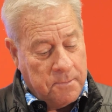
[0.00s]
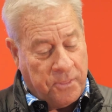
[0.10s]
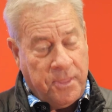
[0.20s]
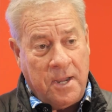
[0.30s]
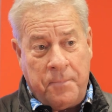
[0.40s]

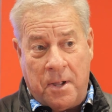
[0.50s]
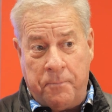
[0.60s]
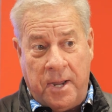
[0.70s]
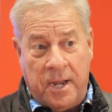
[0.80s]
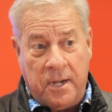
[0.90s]
but think about
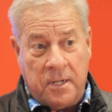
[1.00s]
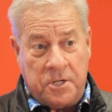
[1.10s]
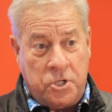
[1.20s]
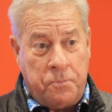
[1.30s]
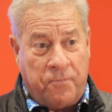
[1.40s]
being a
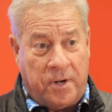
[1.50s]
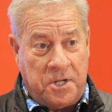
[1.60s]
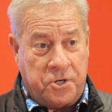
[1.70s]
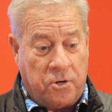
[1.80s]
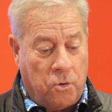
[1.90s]

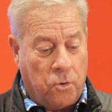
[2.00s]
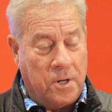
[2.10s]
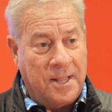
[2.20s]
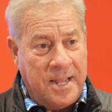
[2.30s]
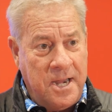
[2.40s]
supervisor or a
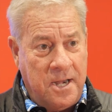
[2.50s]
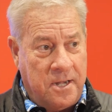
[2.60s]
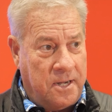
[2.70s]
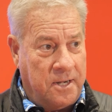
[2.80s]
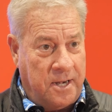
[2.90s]
lead
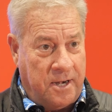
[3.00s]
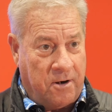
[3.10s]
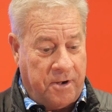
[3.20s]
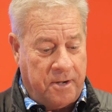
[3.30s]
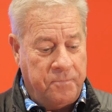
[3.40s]
in an
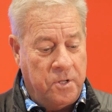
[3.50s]
area